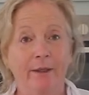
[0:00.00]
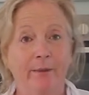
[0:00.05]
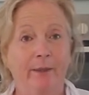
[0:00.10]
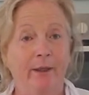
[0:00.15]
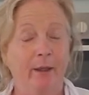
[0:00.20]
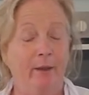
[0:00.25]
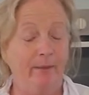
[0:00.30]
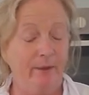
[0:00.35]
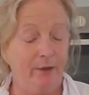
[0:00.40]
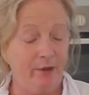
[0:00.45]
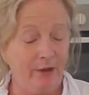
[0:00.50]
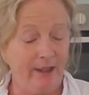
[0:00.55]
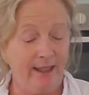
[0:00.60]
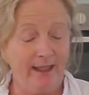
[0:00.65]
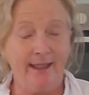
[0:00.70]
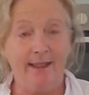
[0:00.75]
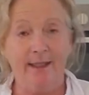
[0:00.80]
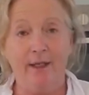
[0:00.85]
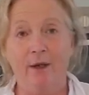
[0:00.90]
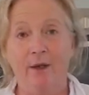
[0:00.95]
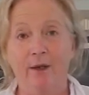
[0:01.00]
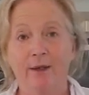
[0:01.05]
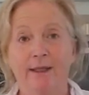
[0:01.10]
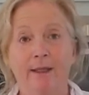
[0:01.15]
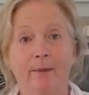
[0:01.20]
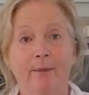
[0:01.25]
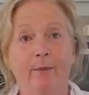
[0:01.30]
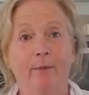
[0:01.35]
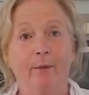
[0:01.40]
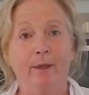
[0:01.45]
to become a cheese
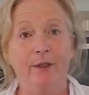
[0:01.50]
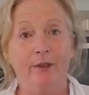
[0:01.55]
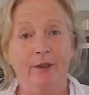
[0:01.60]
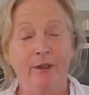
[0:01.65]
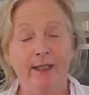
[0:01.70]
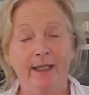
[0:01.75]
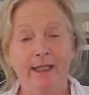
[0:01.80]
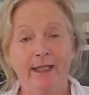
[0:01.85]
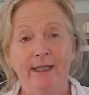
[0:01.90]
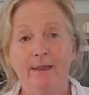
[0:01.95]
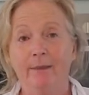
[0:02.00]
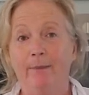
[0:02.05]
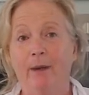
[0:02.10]
sauce with cheese,